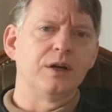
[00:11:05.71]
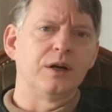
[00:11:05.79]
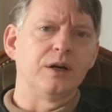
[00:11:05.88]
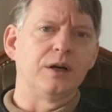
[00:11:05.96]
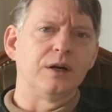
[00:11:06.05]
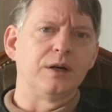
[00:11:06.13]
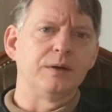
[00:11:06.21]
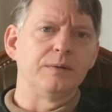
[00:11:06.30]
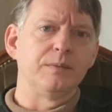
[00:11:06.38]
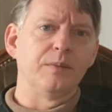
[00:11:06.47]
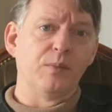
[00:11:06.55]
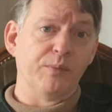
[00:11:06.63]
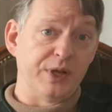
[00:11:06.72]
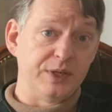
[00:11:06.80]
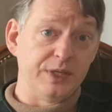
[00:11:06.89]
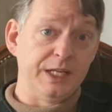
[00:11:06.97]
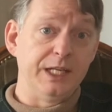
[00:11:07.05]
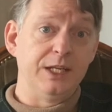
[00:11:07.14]
uh, but
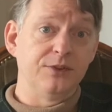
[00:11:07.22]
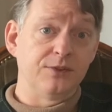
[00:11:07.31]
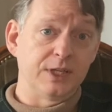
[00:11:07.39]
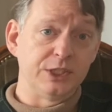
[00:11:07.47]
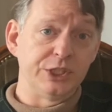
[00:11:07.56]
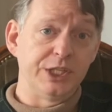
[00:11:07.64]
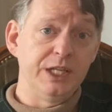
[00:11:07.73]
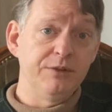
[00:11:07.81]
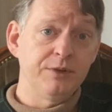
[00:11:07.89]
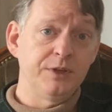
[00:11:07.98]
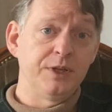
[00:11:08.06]
he did sign Geneva.